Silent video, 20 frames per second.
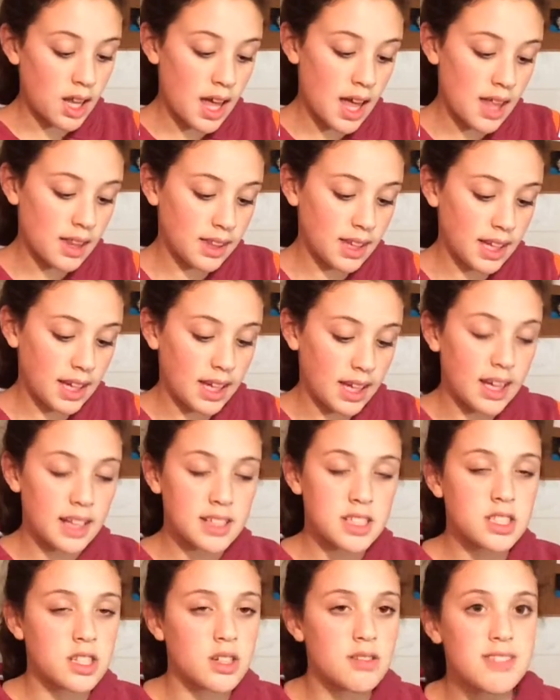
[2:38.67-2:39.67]
and like
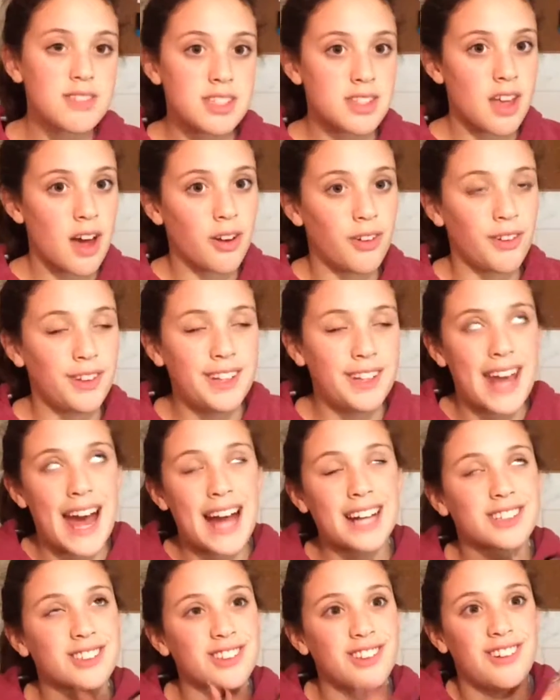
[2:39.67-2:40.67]
it's so subtle and
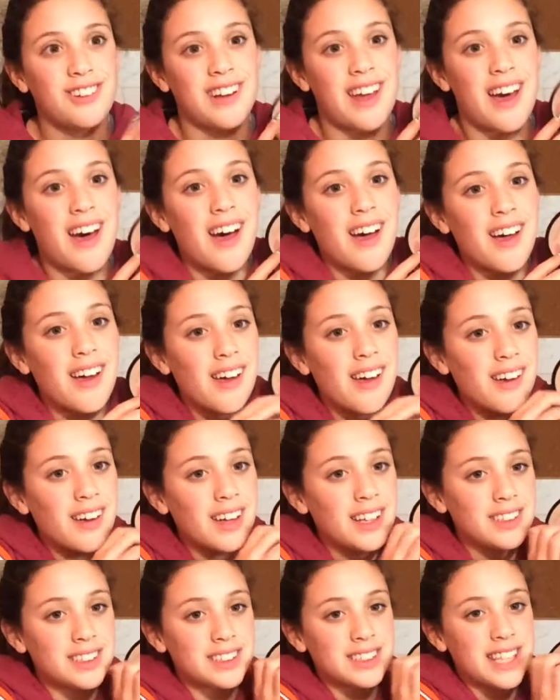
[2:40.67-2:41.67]
natural and oh,
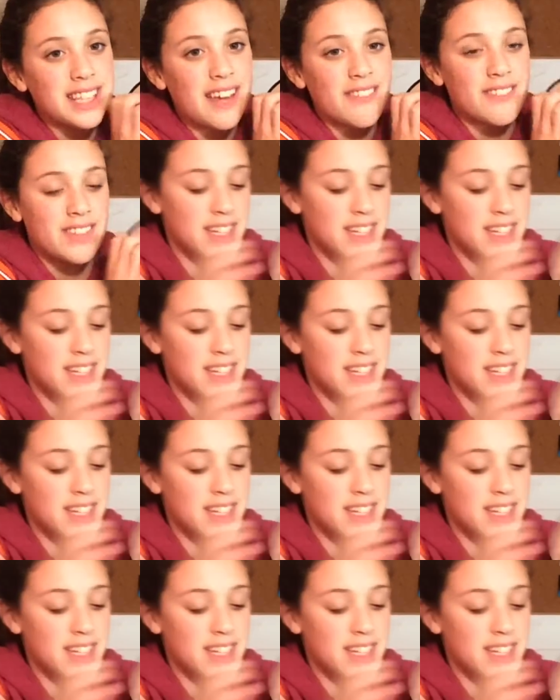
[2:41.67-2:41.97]
I just love